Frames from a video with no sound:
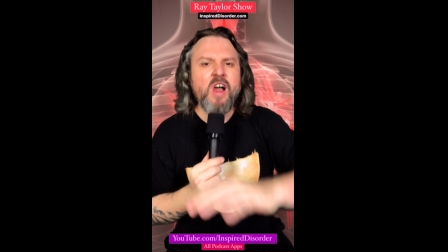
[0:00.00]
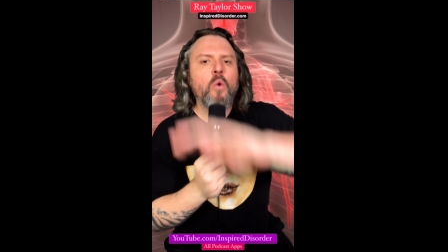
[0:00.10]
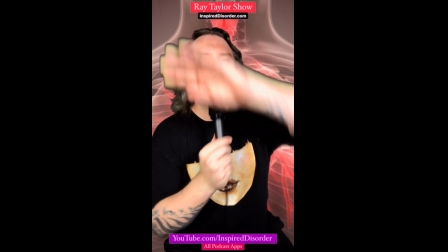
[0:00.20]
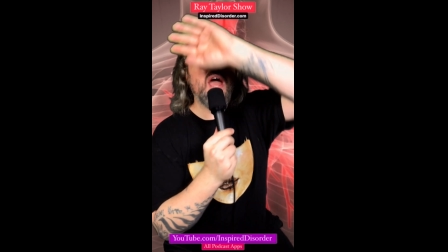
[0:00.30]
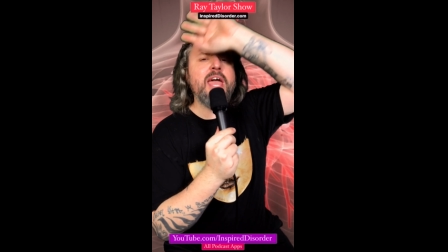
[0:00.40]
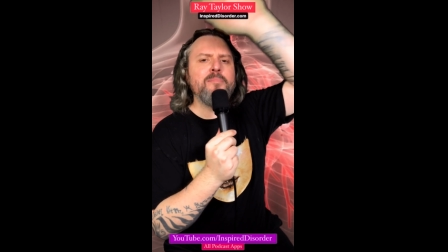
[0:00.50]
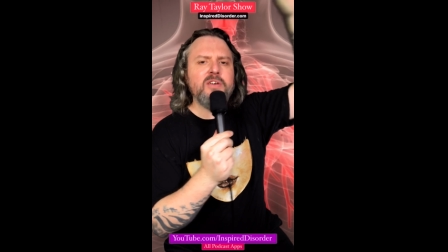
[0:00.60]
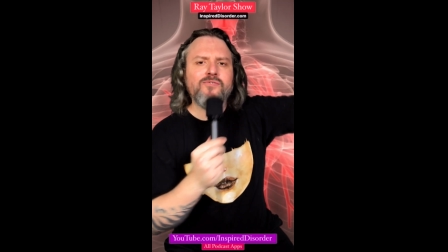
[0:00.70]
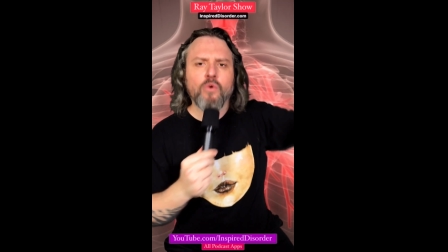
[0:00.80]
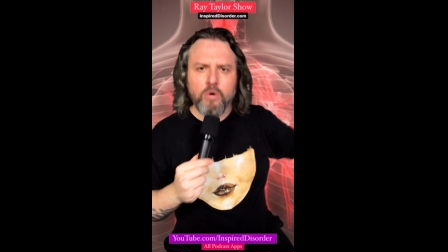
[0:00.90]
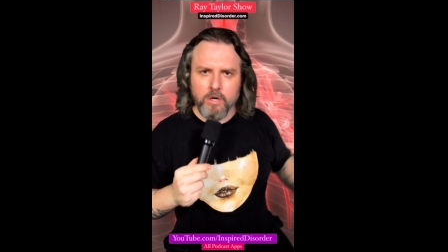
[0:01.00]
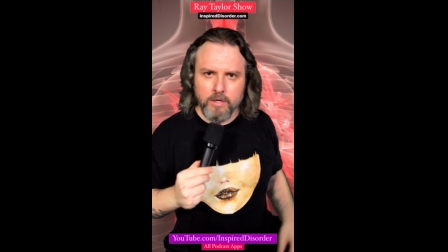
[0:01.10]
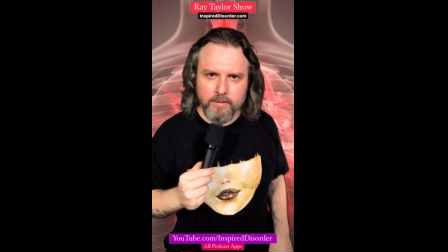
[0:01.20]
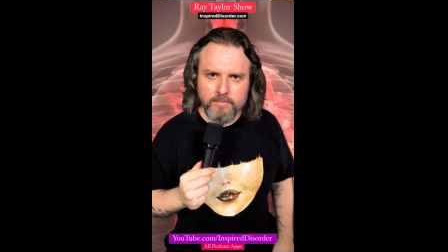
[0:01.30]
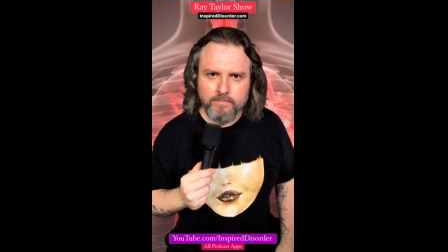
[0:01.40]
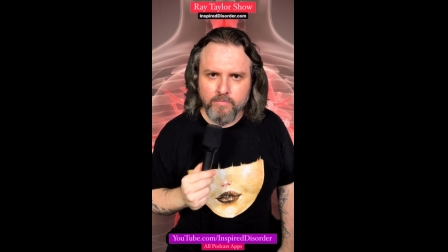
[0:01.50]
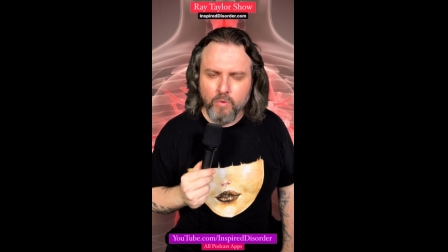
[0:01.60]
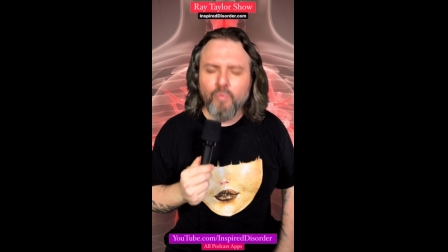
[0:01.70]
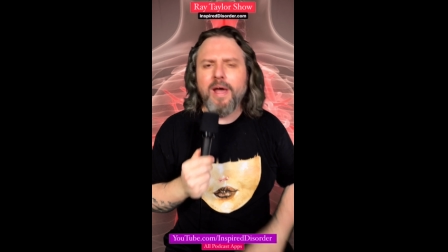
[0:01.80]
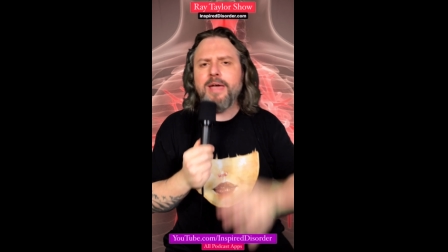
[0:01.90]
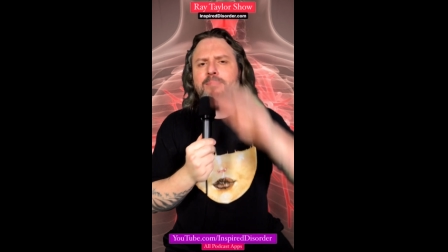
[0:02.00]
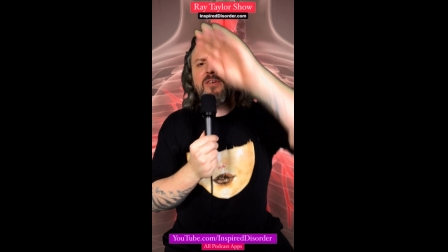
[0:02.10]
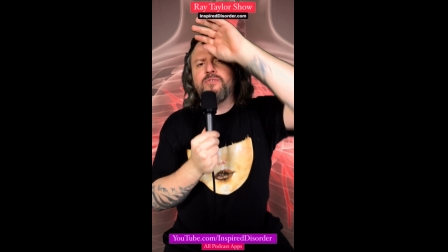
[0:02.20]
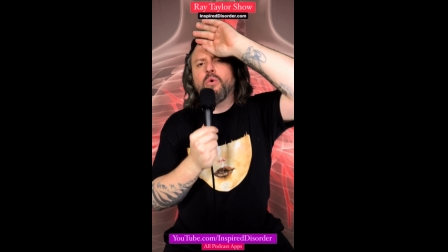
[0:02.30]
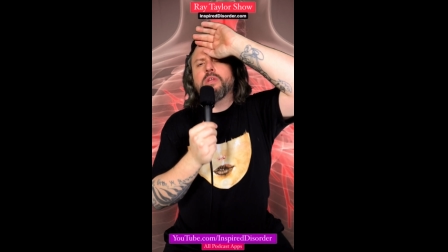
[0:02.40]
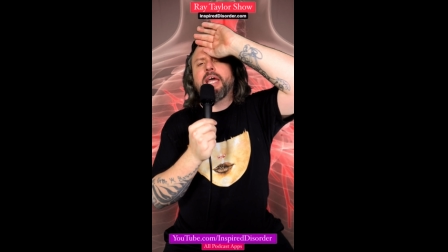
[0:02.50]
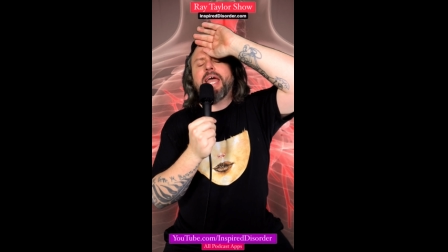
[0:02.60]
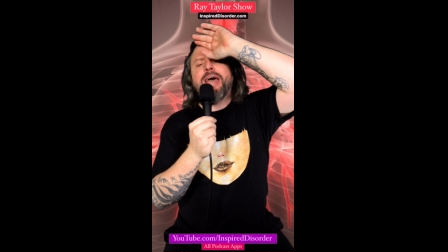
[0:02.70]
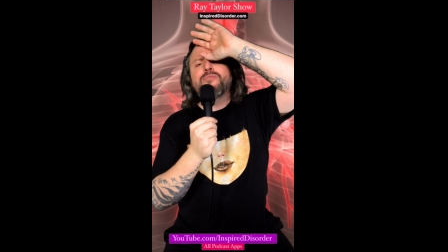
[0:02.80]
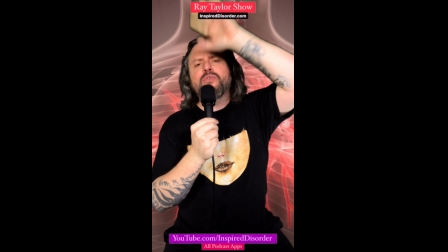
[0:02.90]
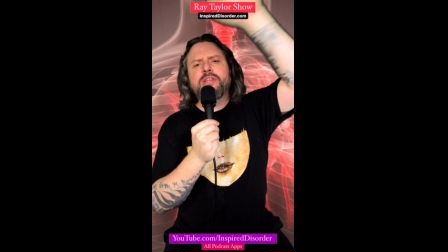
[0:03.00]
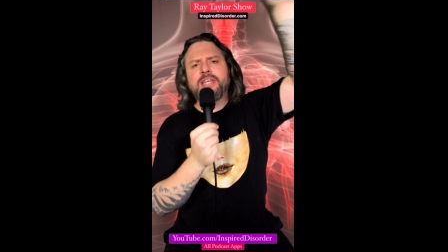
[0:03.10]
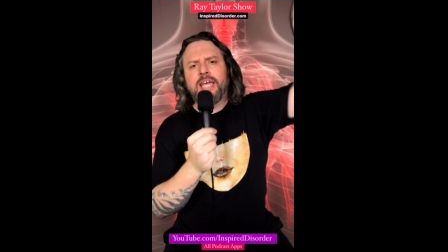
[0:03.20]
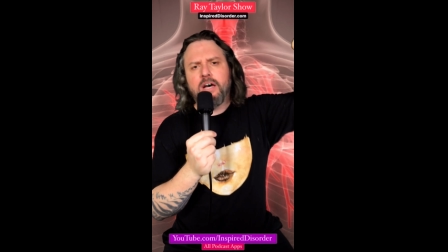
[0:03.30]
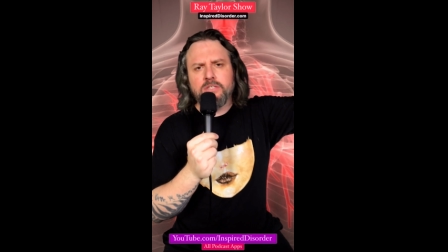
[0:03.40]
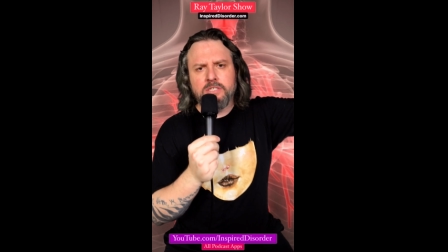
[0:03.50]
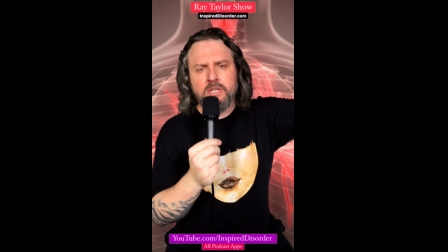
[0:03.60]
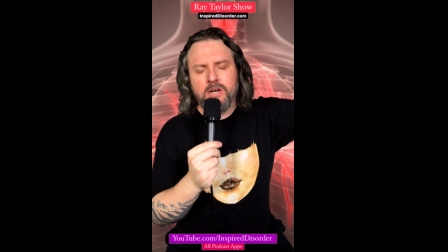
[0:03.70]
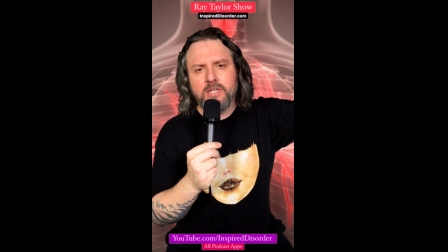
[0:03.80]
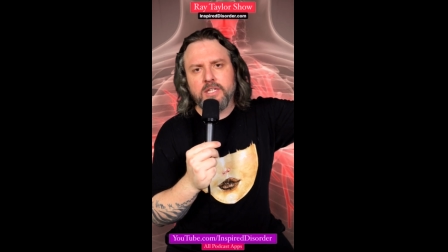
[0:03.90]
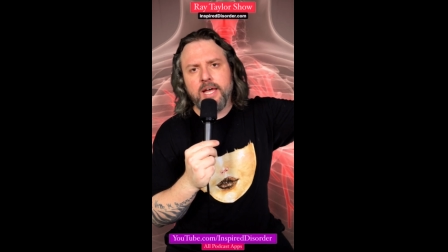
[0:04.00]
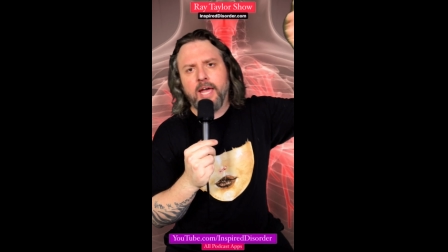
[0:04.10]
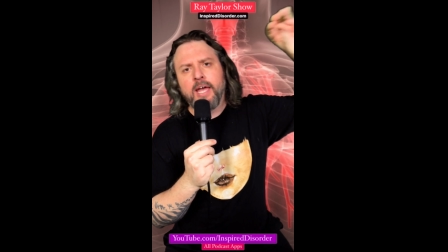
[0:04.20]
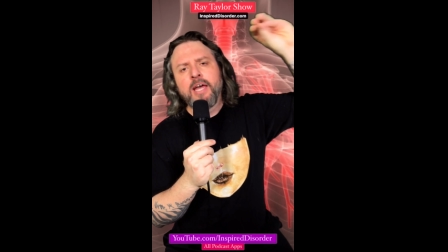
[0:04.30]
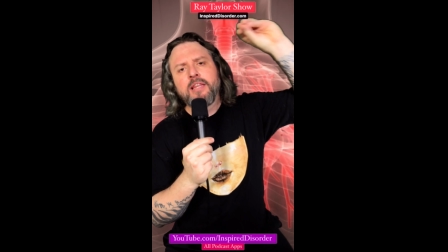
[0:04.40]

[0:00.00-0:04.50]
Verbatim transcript: Way before, way before, like, everything else is on a delay.